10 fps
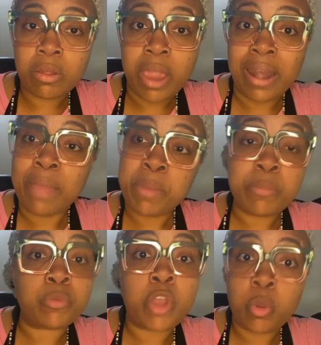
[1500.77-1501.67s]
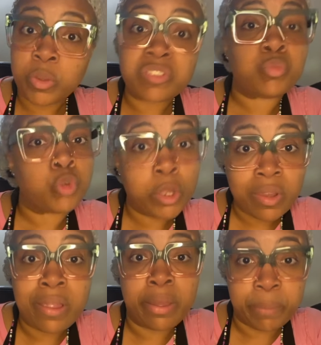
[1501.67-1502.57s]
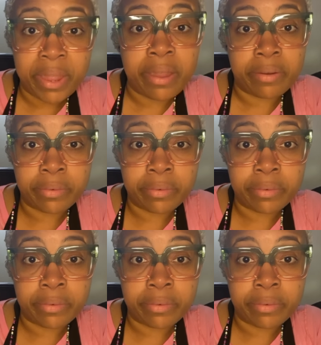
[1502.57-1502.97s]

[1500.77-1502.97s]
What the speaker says: And let people know what's really up here."